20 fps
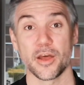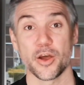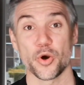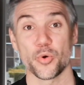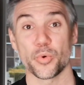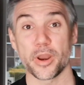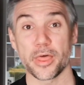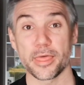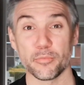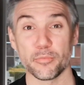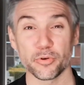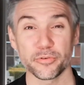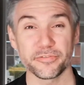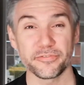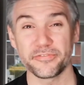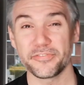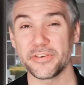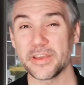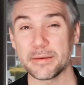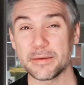One of the most
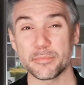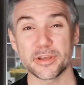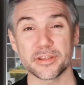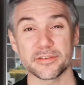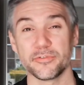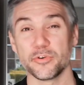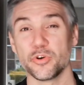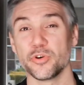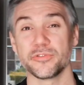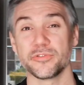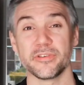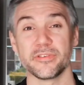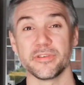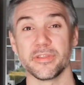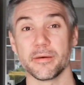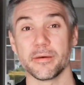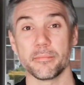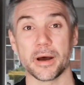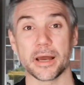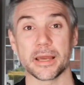famous verses in
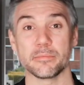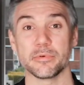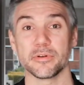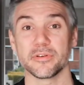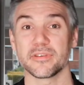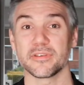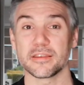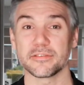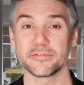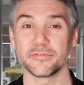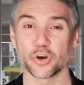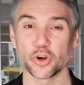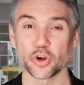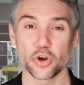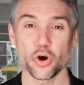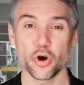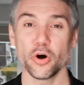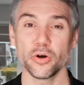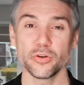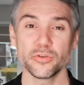the Bible says, For
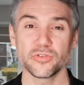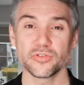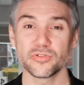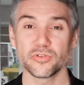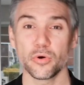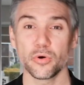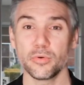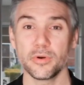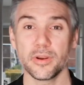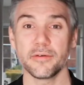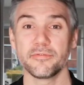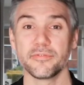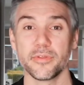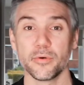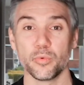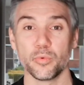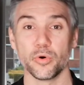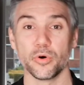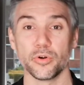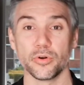God so loved the
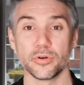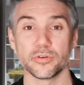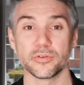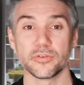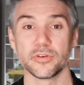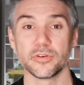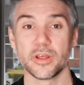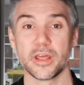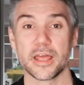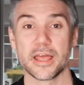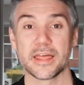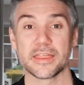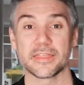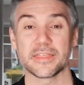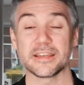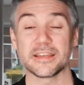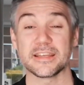world that